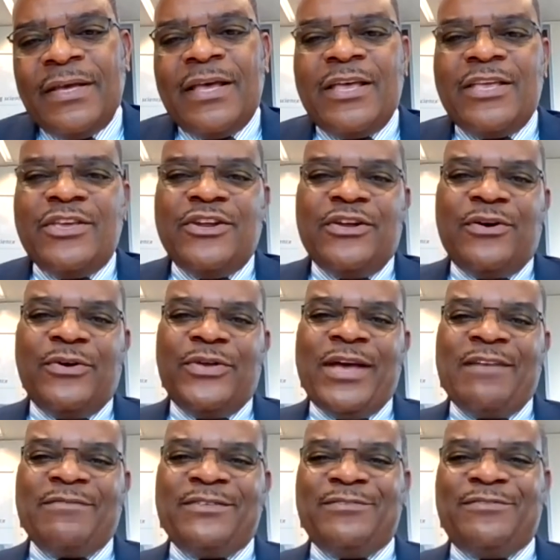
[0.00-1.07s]
you
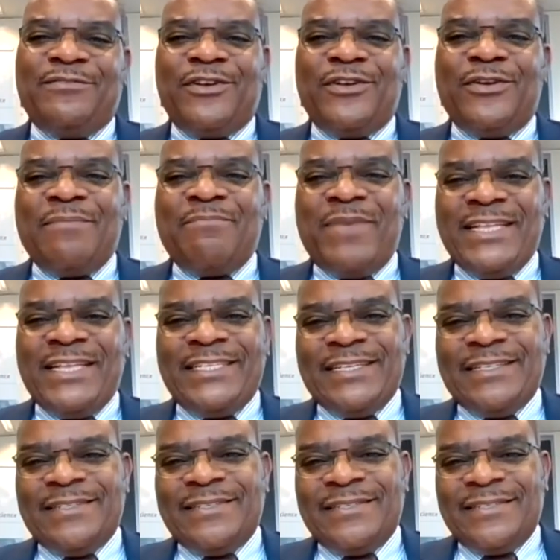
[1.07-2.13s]
have to follow up
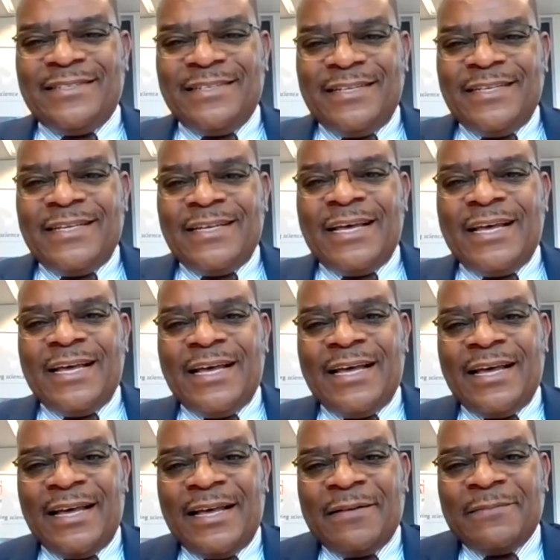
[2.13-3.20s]
patients
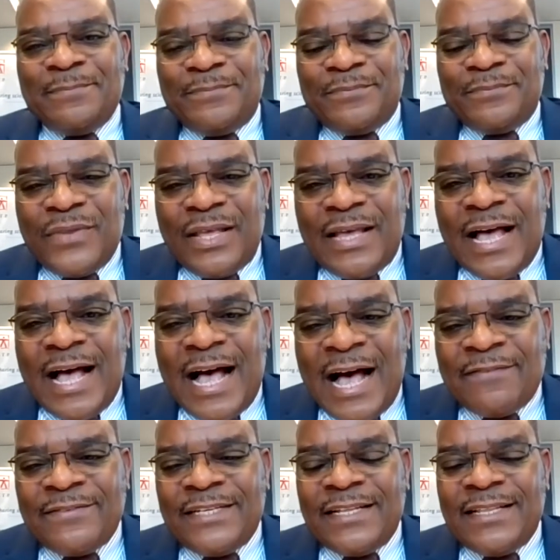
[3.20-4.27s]

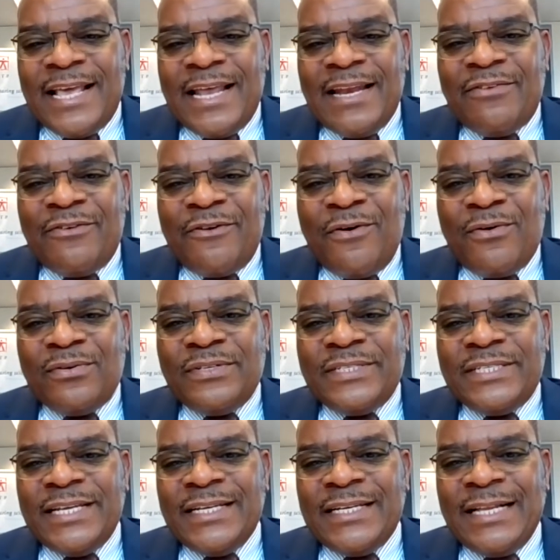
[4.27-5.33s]
after they enrolled
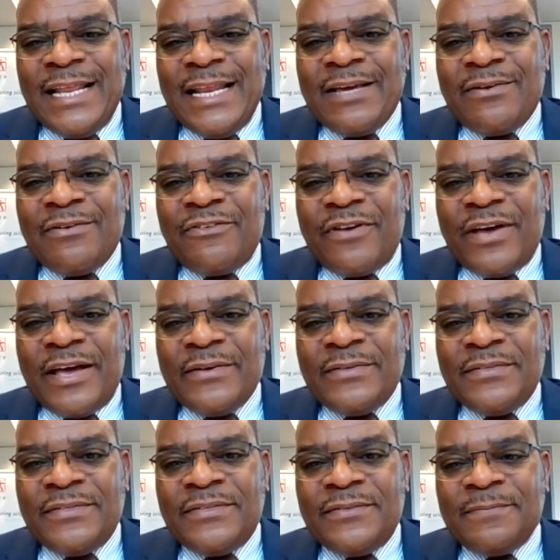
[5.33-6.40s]
in clinical
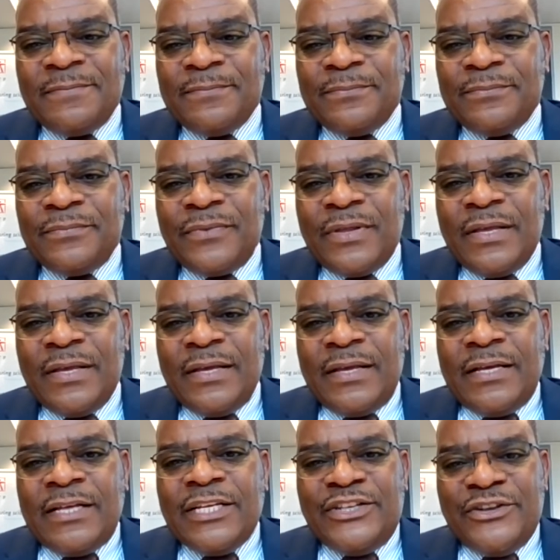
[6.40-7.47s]
trials.
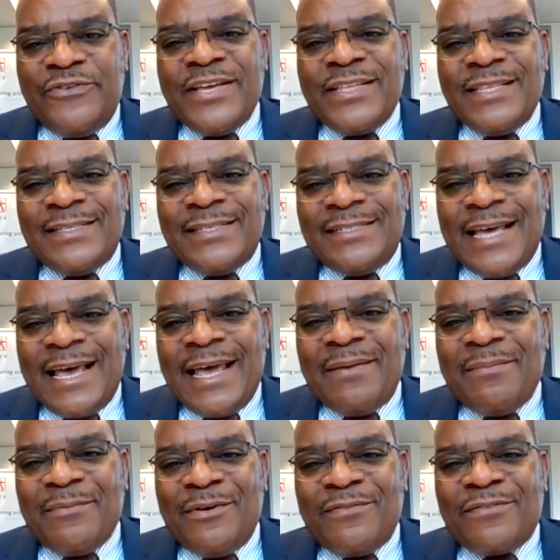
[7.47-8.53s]
During this
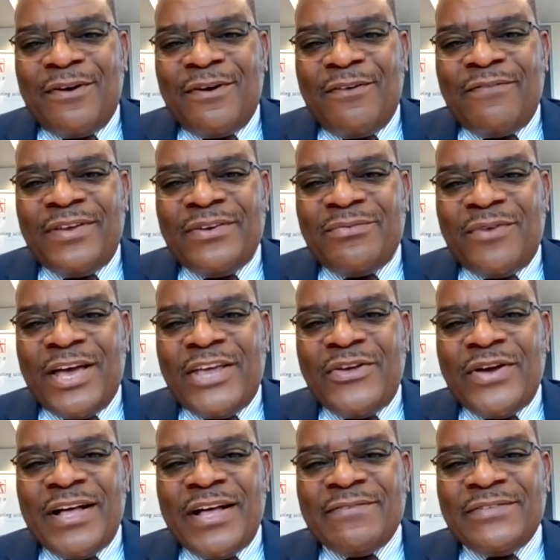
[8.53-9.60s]
time of COVID, where you
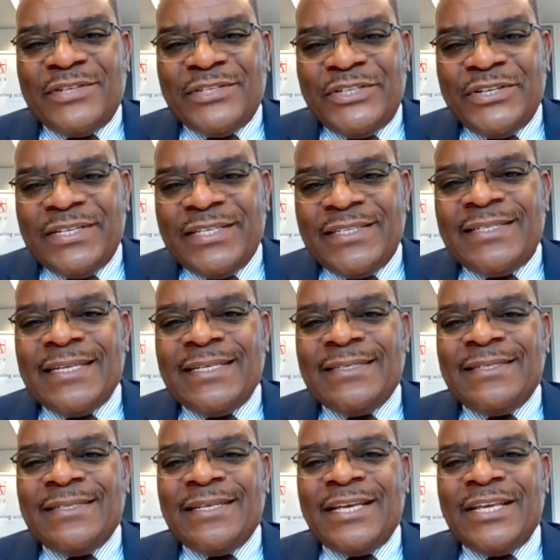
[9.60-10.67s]
have social
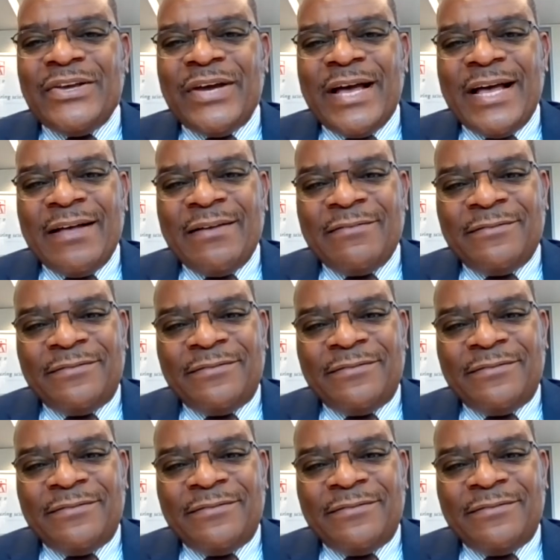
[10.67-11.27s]
distancing, you have